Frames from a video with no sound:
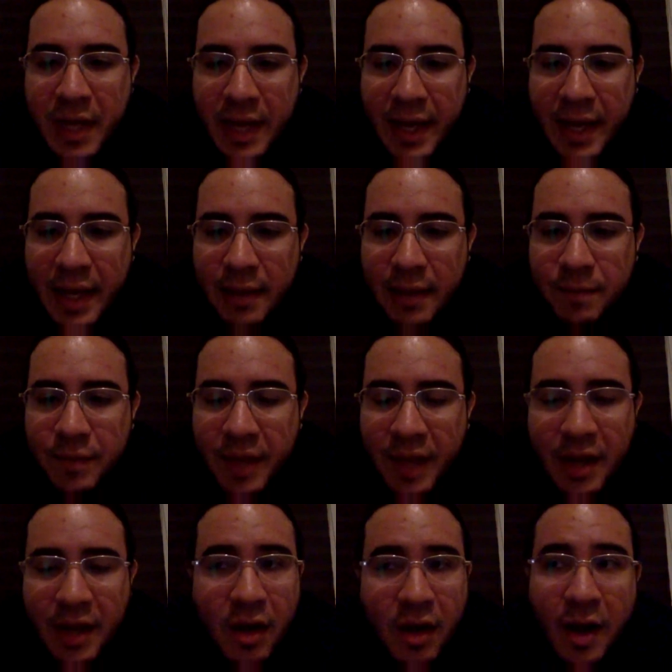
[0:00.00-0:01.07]
and
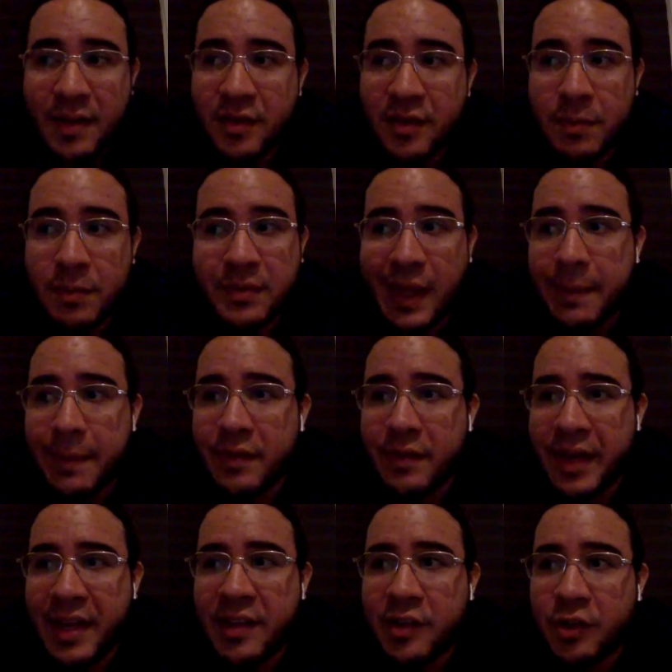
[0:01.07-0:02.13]
sometimes
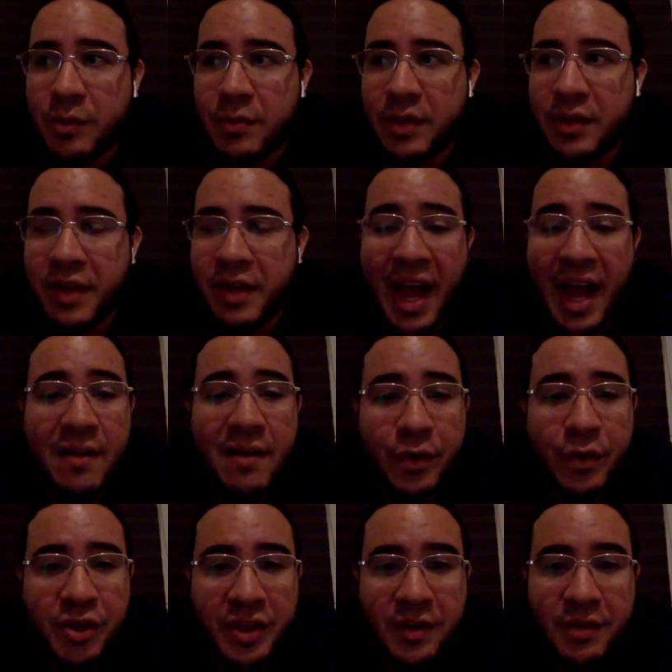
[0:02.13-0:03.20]
they assume that the
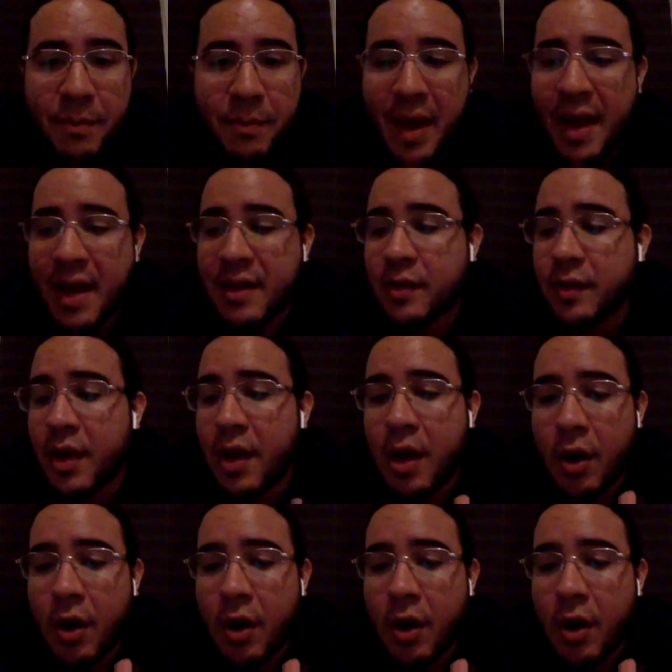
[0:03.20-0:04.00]
average is the best,